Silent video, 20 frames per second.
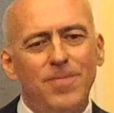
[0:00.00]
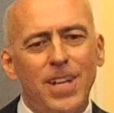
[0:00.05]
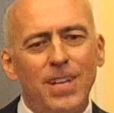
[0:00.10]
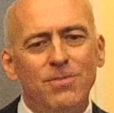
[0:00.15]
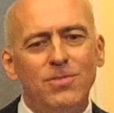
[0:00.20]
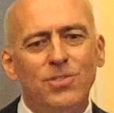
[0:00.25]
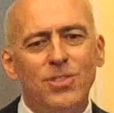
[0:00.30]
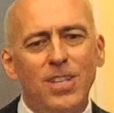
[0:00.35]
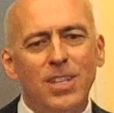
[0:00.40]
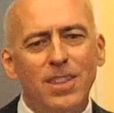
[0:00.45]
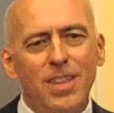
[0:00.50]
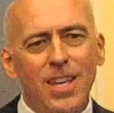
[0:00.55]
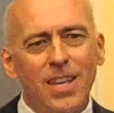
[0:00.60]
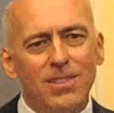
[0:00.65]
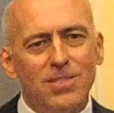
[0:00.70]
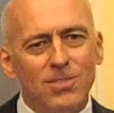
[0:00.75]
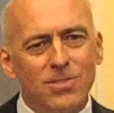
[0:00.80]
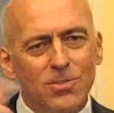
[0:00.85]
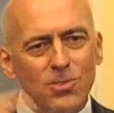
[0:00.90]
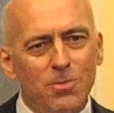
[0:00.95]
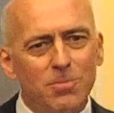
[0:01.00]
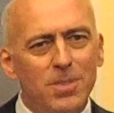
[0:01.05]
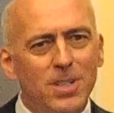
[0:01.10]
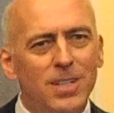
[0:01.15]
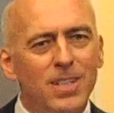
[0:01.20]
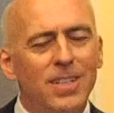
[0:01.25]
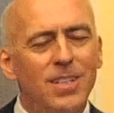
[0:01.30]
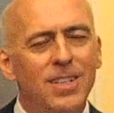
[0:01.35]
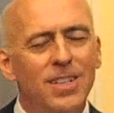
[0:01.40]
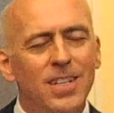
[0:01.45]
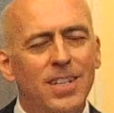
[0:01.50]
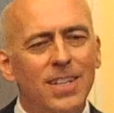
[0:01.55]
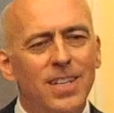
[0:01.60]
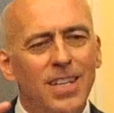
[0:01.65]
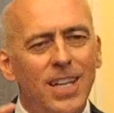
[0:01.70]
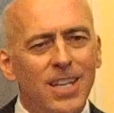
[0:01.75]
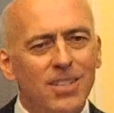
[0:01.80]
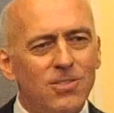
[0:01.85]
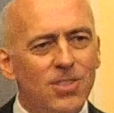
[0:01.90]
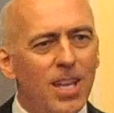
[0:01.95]
I've seen that in so many
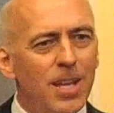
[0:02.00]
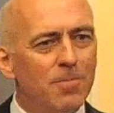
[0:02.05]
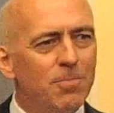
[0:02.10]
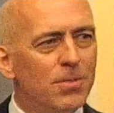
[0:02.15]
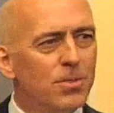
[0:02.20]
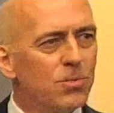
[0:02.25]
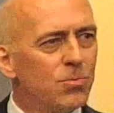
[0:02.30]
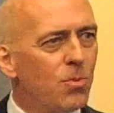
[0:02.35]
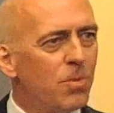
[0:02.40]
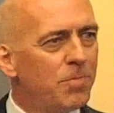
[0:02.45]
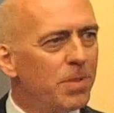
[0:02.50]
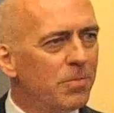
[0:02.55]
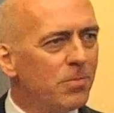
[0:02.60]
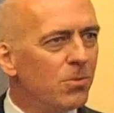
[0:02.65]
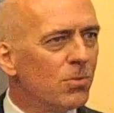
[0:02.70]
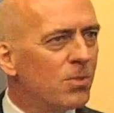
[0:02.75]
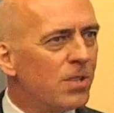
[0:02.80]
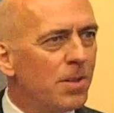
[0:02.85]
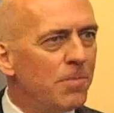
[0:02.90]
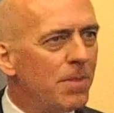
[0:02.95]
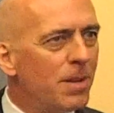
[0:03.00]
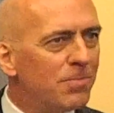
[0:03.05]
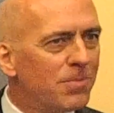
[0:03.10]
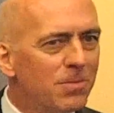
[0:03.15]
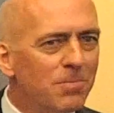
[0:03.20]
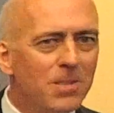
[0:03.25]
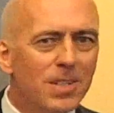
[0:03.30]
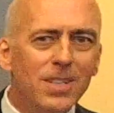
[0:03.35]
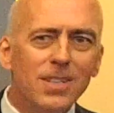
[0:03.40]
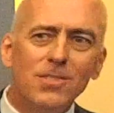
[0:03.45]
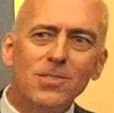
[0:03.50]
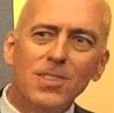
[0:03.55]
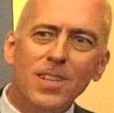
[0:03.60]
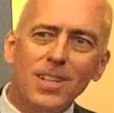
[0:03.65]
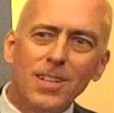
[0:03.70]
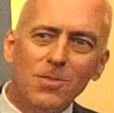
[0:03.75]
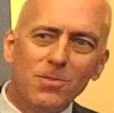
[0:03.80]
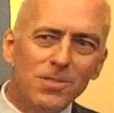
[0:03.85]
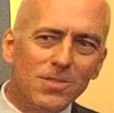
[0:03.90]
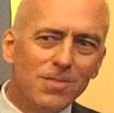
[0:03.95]
examples where people will come up to me and
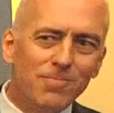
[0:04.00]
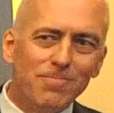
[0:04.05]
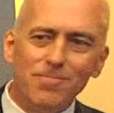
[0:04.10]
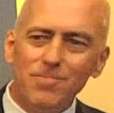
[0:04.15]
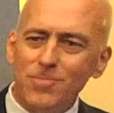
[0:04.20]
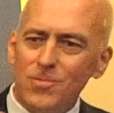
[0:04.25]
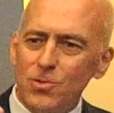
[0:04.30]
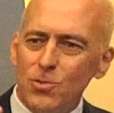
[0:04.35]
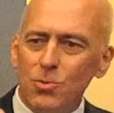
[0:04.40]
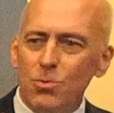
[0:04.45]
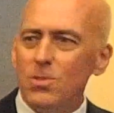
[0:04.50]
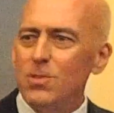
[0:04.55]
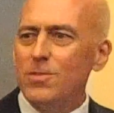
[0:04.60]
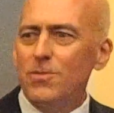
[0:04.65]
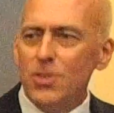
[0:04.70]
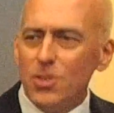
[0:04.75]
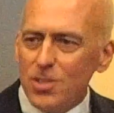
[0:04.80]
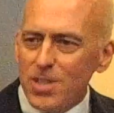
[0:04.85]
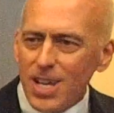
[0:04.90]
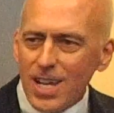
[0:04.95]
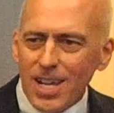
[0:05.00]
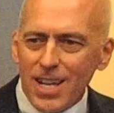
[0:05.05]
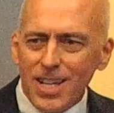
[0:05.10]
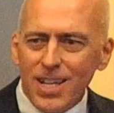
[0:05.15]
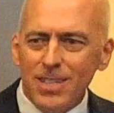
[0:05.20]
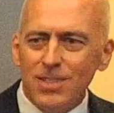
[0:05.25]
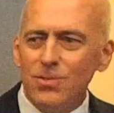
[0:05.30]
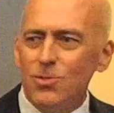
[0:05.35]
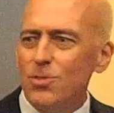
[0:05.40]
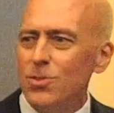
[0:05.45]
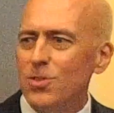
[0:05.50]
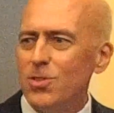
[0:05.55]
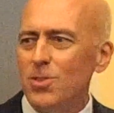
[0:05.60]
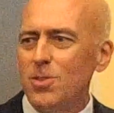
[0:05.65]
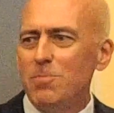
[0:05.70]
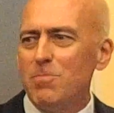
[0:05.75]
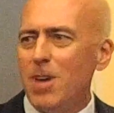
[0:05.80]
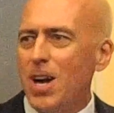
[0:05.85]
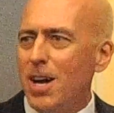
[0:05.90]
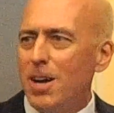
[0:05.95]
said, I was a student of your dad's, or
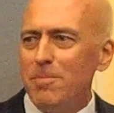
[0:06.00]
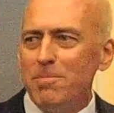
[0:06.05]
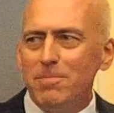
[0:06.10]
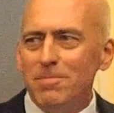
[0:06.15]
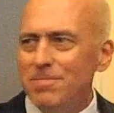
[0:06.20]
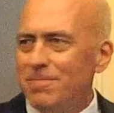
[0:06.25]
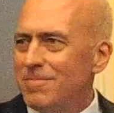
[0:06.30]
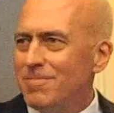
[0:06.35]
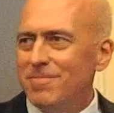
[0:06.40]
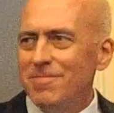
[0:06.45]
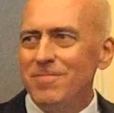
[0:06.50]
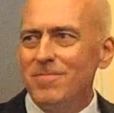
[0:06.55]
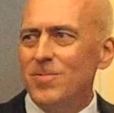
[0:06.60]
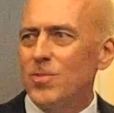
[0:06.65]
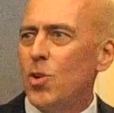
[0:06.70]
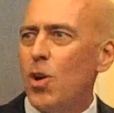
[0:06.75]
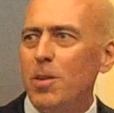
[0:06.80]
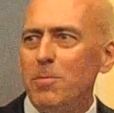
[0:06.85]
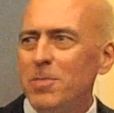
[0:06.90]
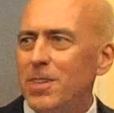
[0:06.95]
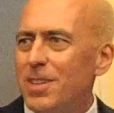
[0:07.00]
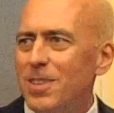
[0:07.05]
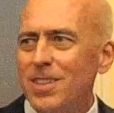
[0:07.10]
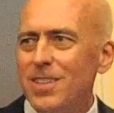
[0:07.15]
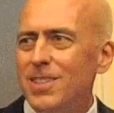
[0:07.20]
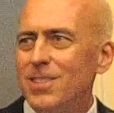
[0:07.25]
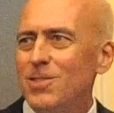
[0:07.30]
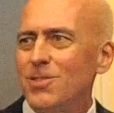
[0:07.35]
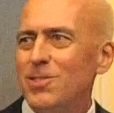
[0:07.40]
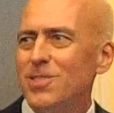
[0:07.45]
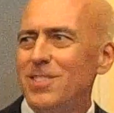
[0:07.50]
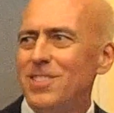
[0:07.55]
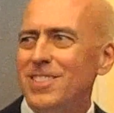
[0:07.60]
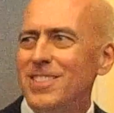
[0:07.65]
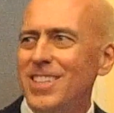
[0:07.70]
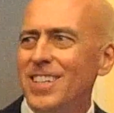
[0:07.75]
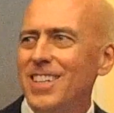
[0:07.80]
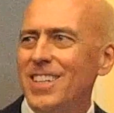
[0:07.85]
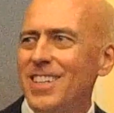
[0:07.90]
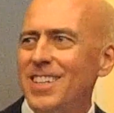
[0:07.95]
your mom taught me this, and
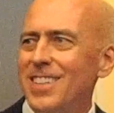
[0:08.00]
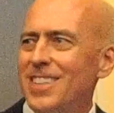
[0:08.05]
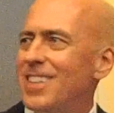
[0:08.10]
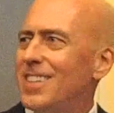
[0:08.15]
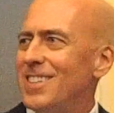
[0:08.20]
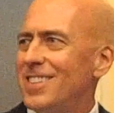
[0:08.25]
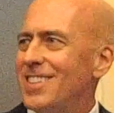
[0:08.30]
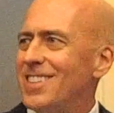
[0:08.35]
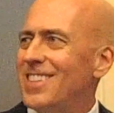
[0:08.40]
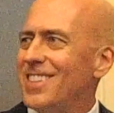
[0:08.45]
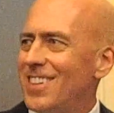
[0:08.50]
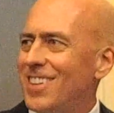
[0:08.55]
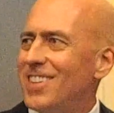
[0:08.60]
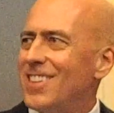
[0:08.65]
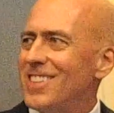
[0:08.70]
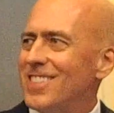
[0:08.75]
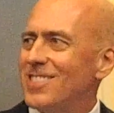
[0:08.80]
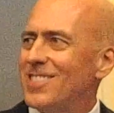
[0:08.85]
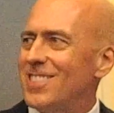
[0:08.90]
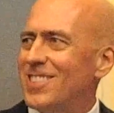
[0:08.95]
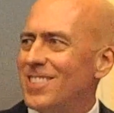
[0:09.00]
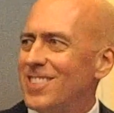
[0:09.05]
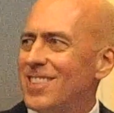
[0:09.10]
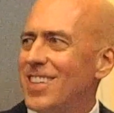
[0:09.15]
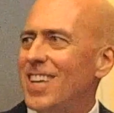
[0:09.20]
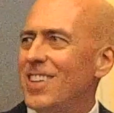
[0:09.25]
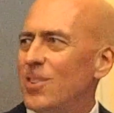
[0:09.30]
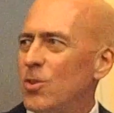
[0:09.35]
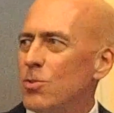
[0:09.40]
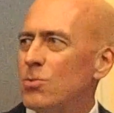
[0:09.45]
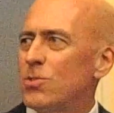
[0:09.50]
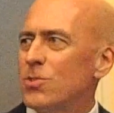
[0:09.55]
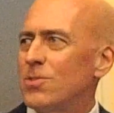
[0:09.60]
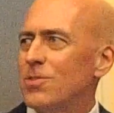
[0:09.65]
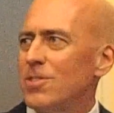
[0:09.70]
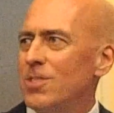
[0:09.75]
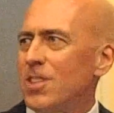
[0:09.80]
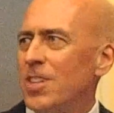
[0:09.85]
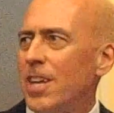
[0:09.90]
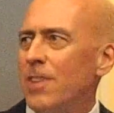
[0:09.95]

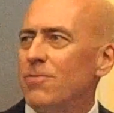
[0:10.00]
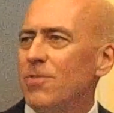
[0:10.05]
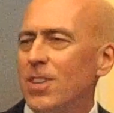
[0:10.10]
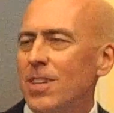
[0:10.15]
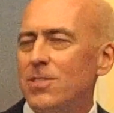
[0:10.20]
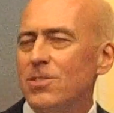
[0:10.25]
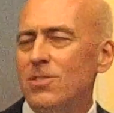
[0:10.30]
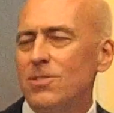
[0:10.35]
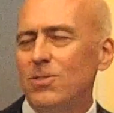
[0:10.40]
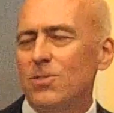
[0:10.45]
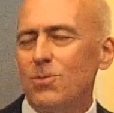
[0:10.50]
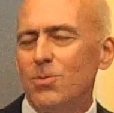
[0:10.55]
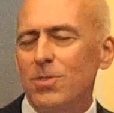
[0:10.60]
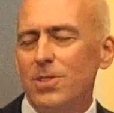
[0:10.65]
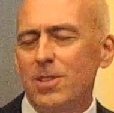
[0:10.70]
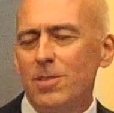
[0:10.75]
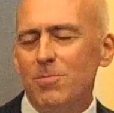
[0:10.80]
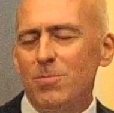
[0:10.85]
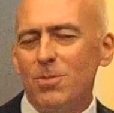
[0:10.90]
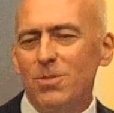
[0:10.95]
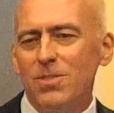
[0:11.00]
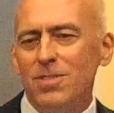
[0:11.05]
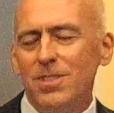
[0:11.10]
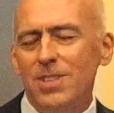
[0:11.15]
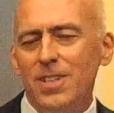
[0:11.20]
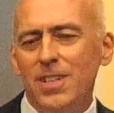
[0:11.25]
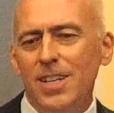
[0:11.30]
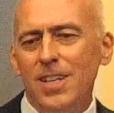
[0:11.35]
those life lessons are really important.